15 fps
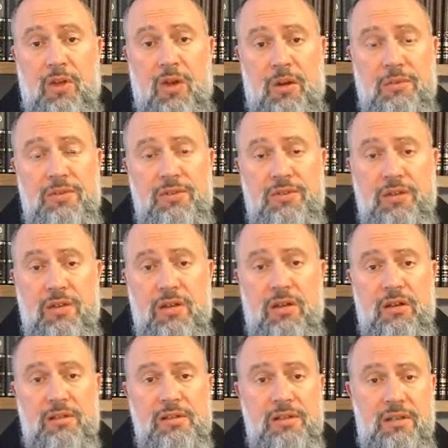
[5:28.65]
commentary
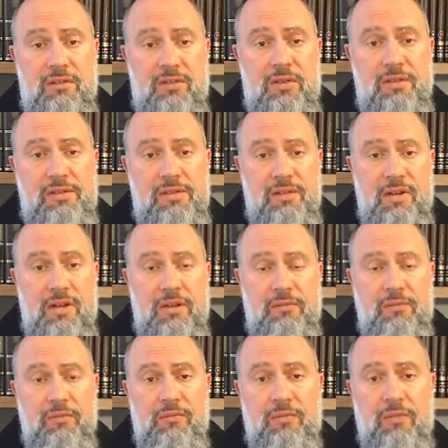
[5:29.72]
on Sefer Yetzirah,